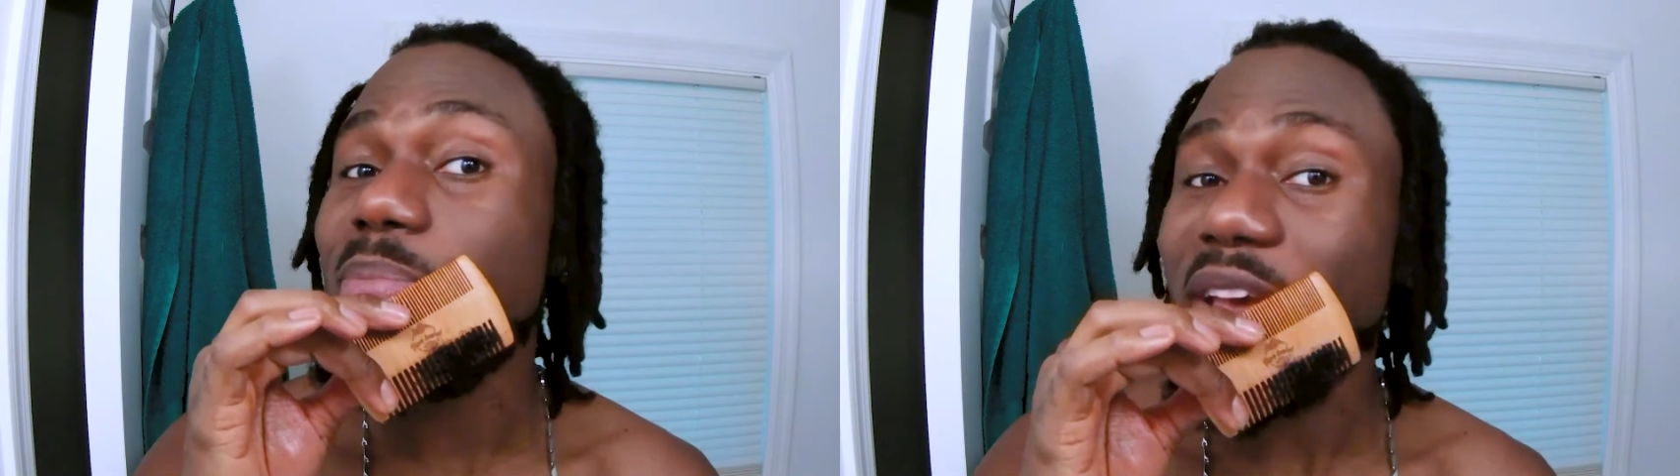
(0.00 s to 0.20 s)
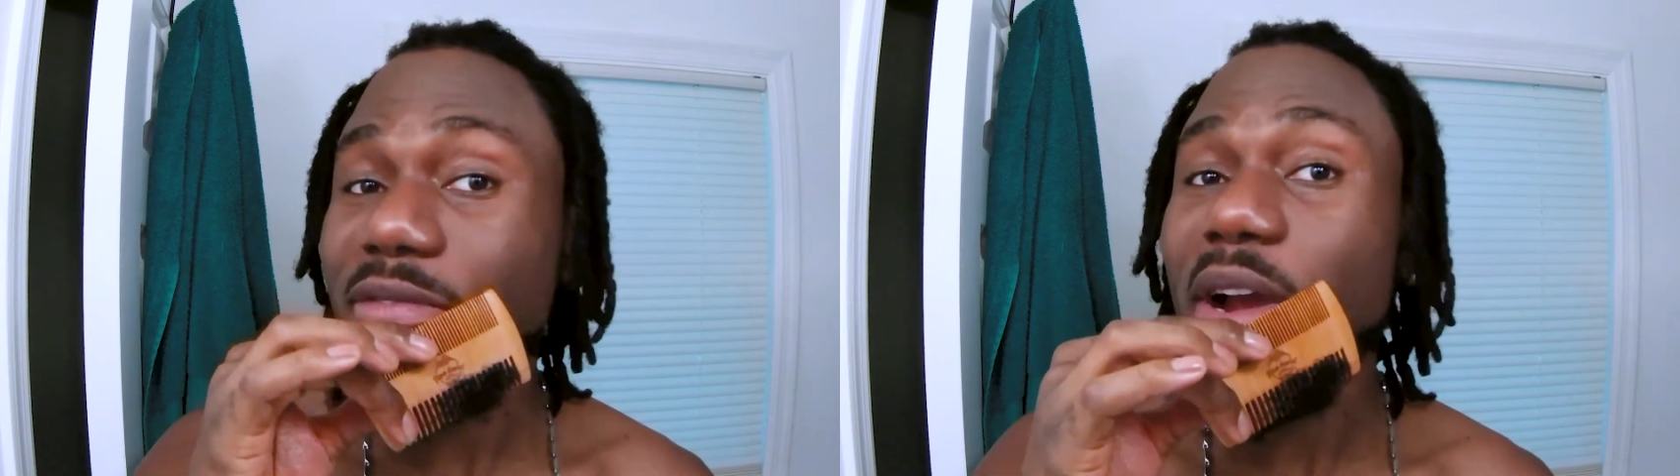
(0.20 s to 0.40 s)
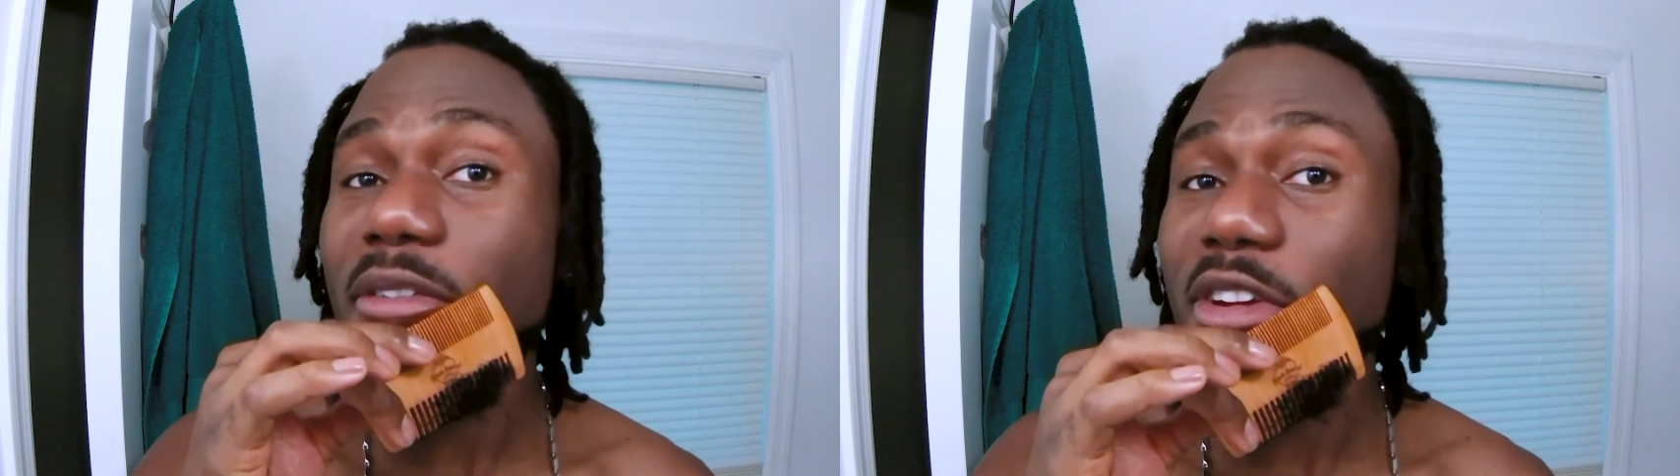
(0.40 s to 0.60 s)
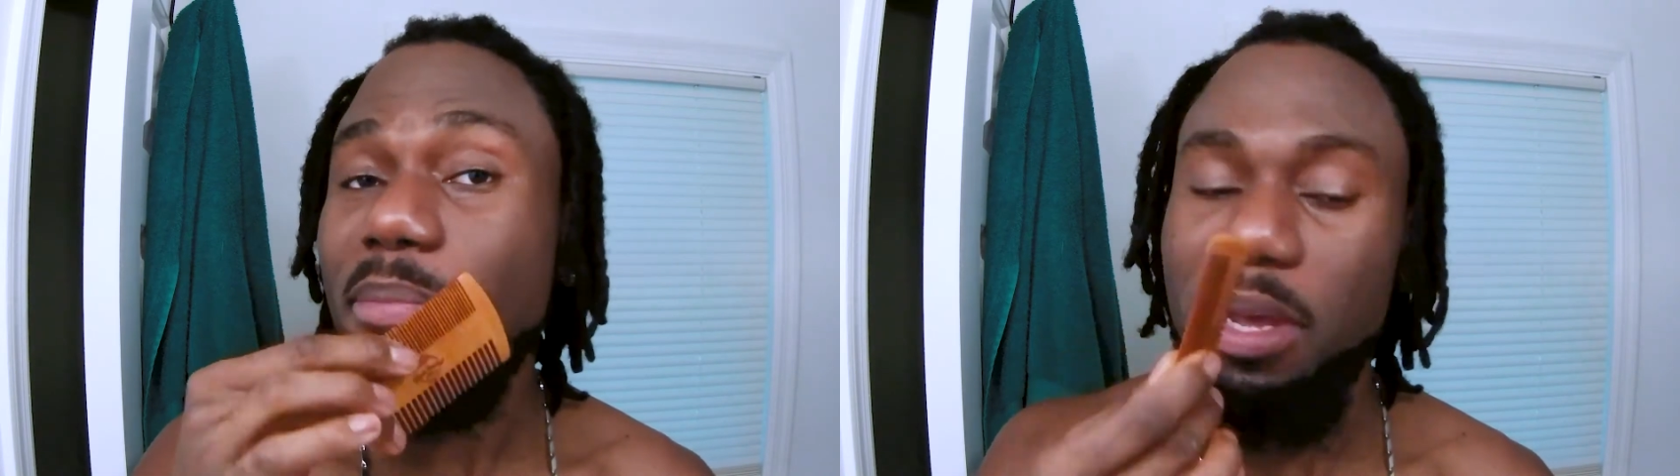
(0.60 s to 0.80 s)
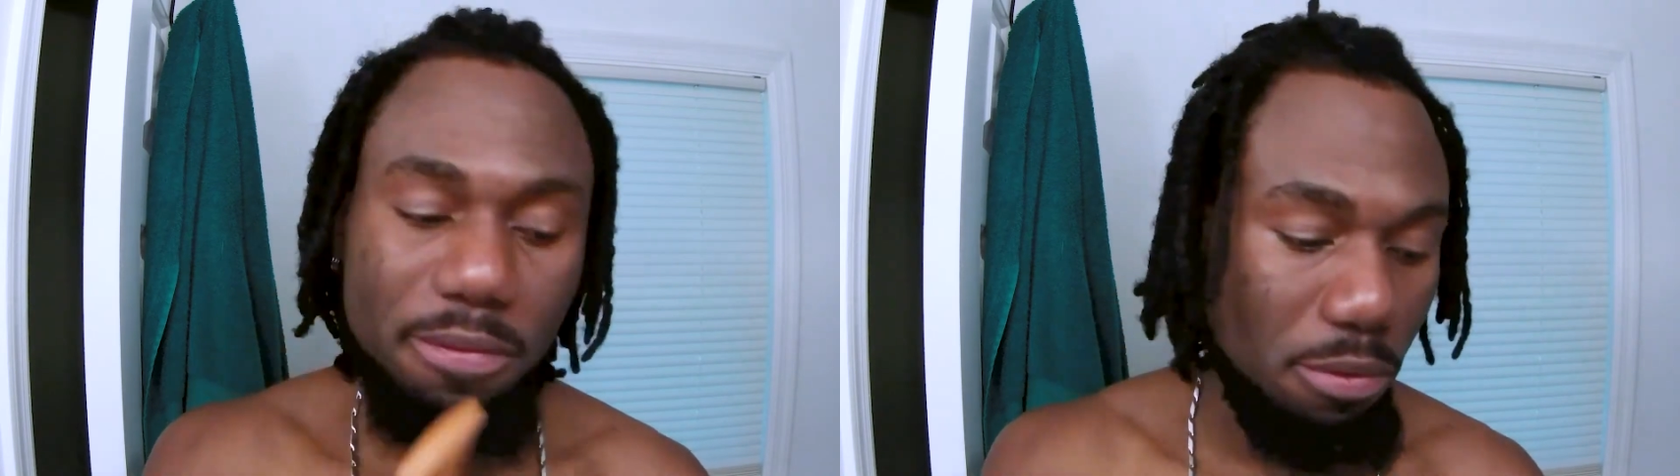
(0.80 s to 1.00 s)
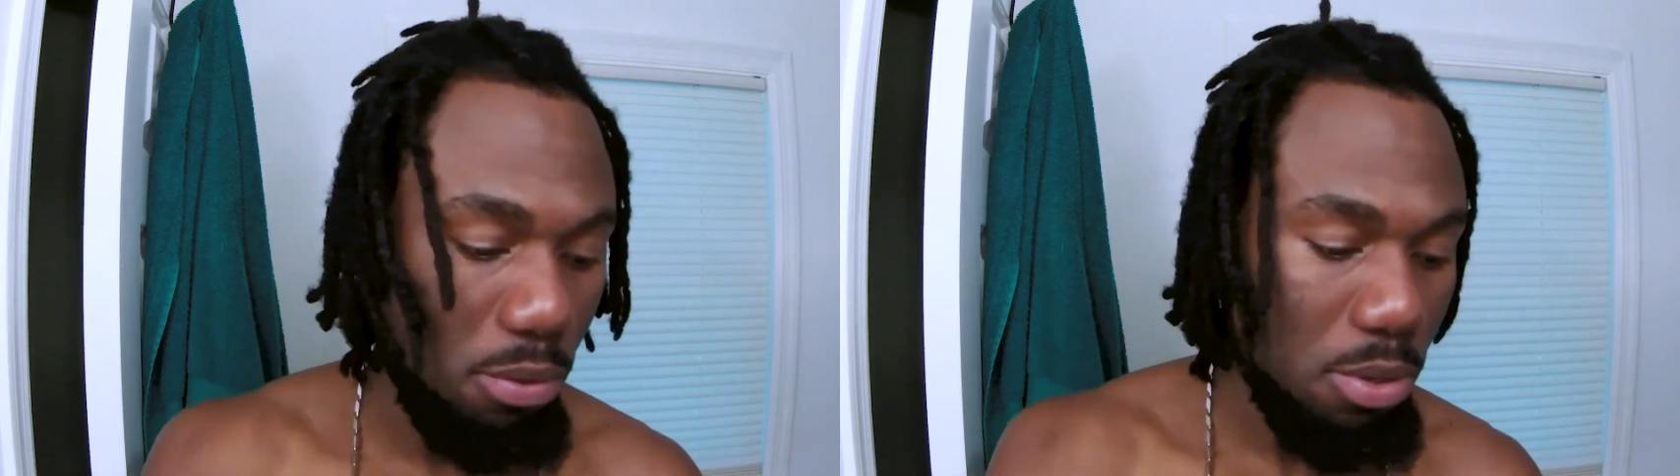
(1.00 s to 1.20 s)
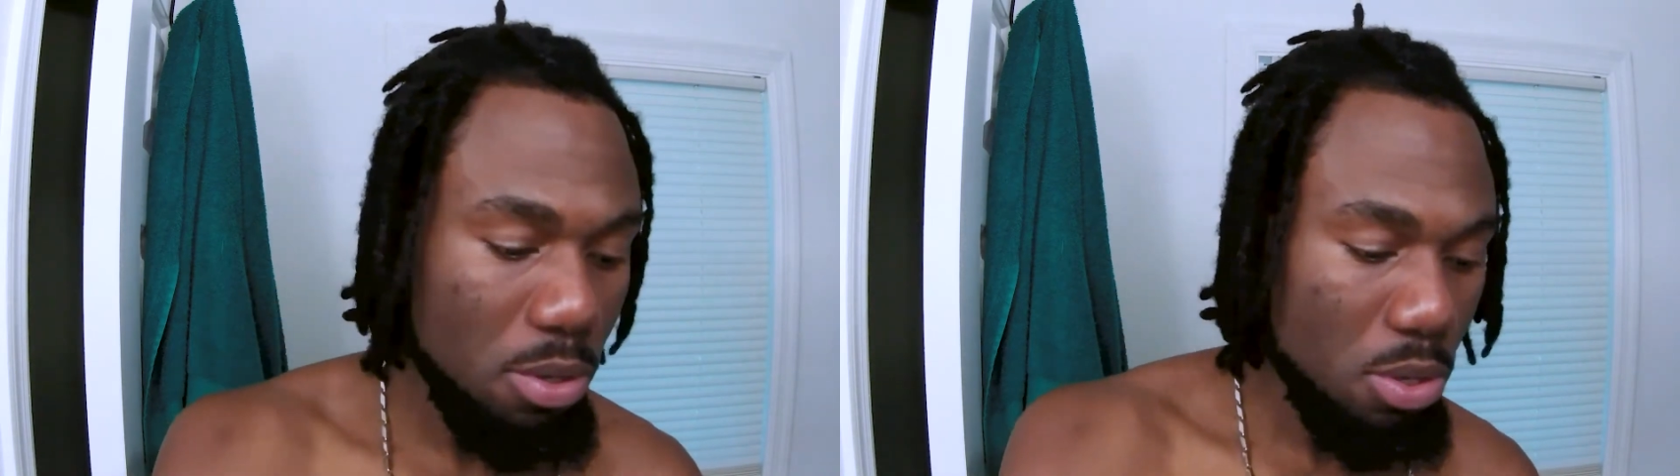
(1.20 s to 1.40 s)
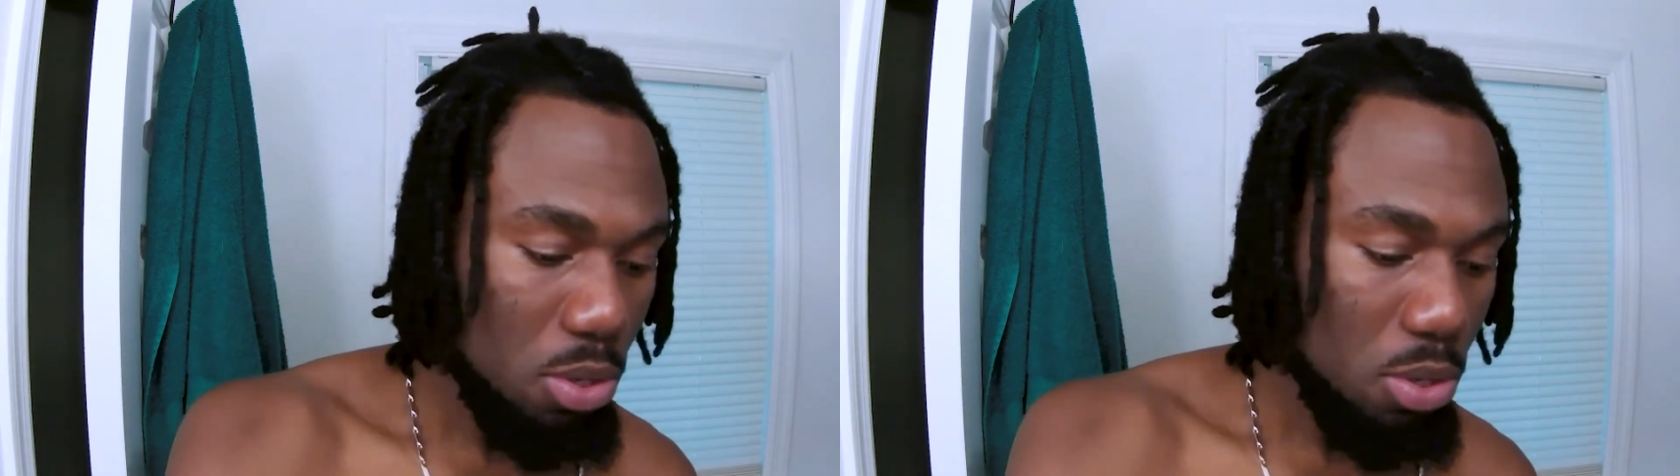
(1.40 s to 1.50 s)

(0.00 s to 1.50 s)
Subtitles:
very, very painful.